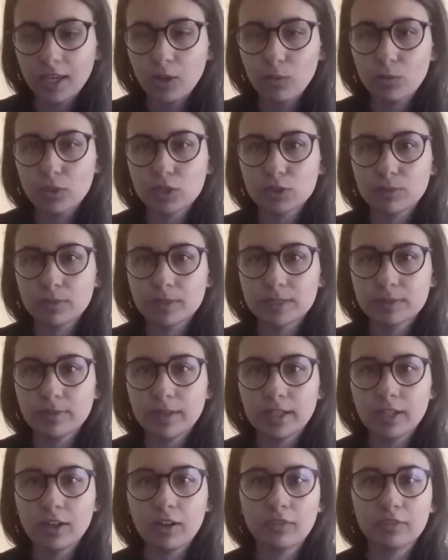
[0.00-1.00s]
which was
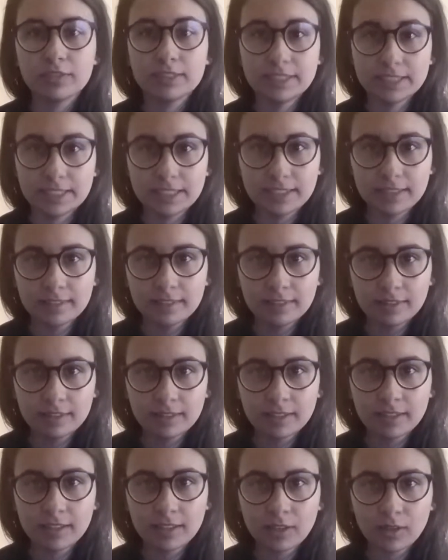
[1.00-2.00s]
made of Dean,
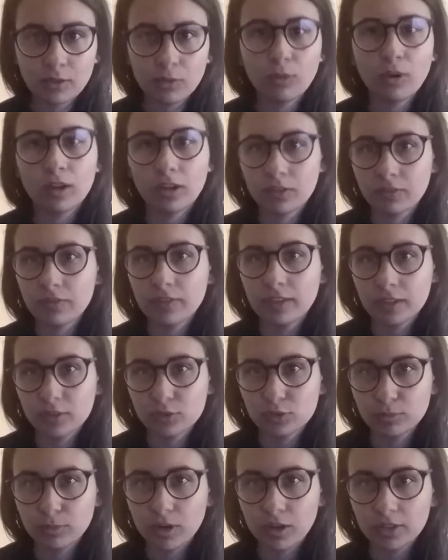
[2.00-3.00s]
one of the
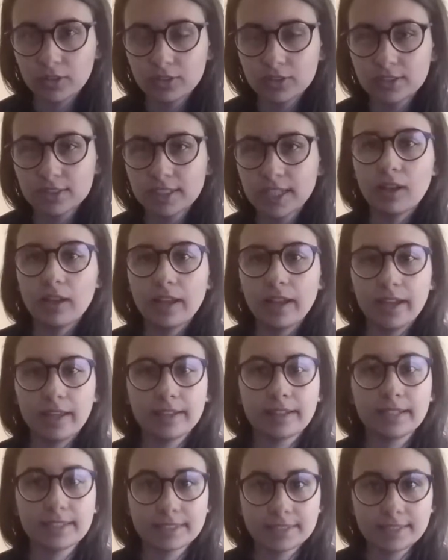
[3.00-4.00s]
two brothers,
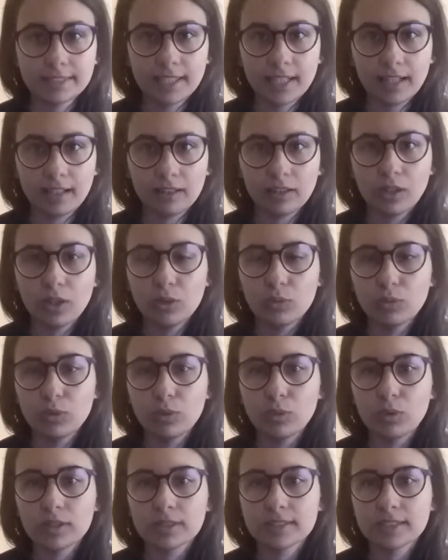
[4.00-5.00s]
and Castiel, who
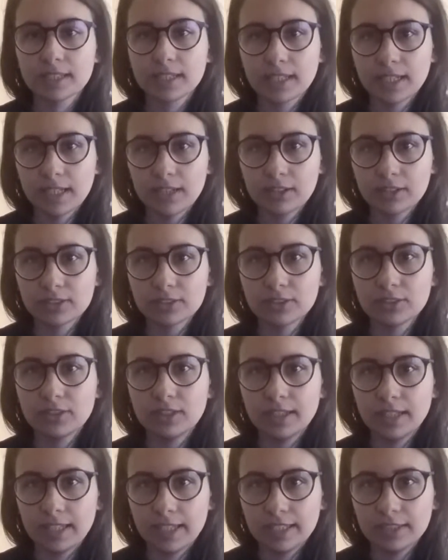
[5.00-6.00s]
was a character
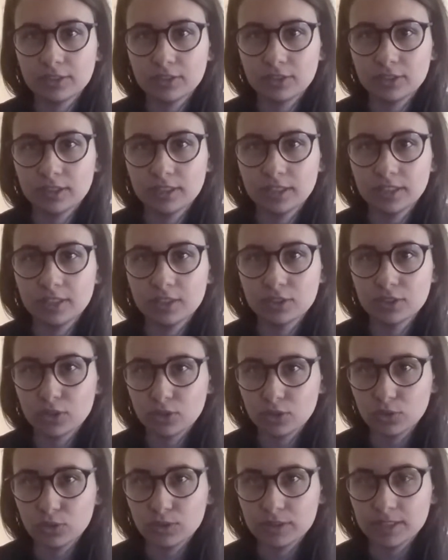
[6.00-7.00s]
later
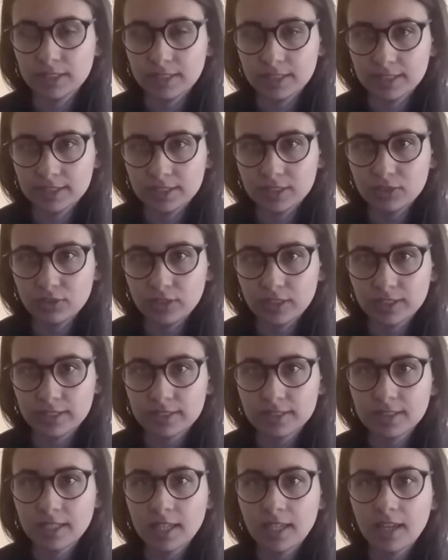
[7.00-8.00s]
introduced in the
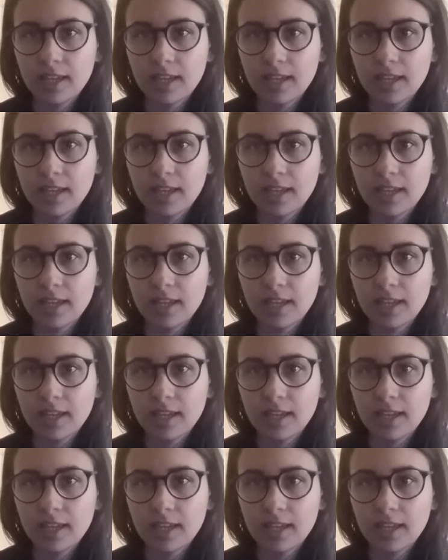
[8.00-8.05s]
series.